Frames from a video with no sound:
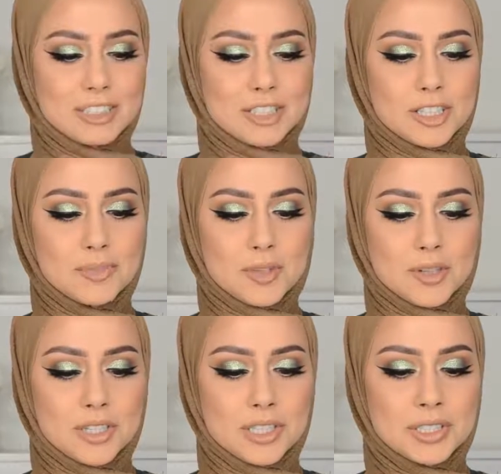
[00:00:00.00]

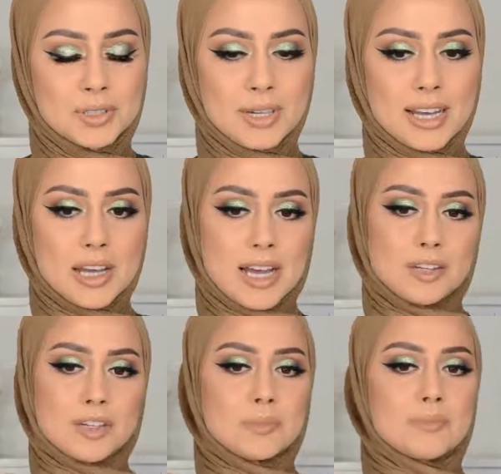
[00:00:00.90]
tomorrow I
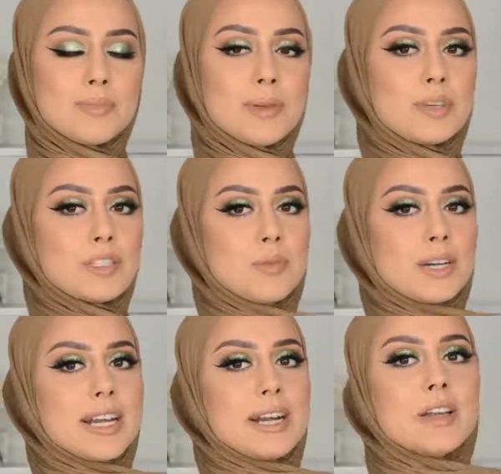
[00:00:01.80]
don't know maybe somewhere
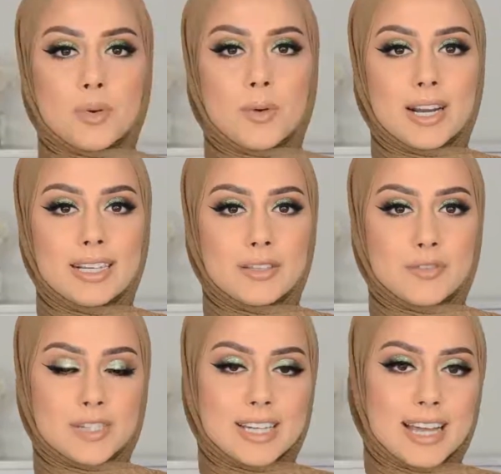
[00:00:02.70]
there but what I did
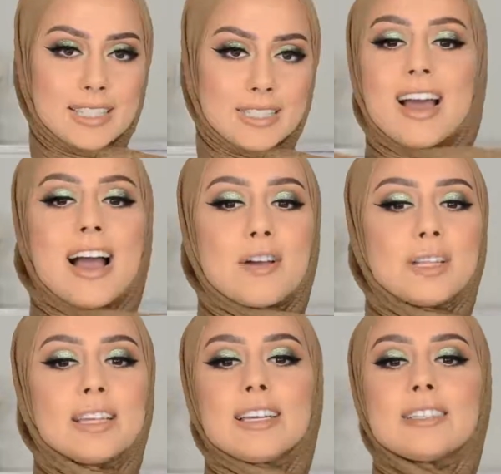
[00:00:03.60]
for that I
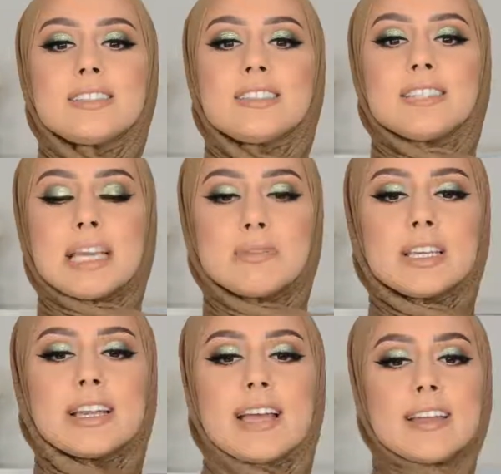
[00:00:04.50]
only did the same thing and